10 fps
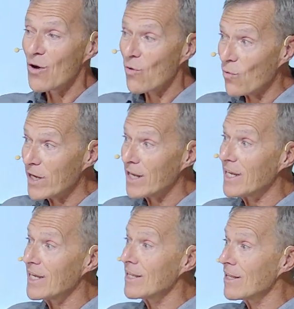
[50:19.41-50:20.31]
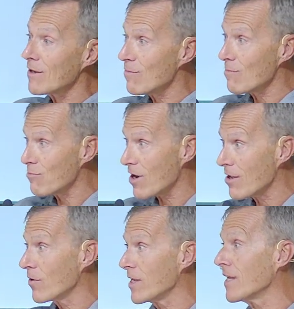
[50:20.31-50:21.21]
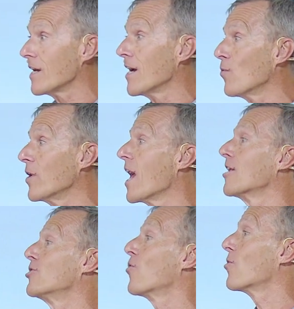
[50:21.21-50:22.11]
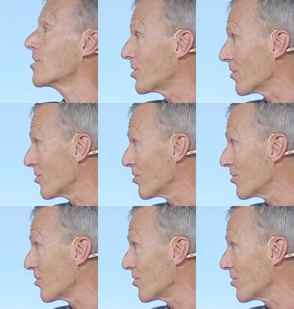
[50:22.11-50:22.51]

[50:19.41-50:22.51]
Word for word: We we, uh, we exhort you.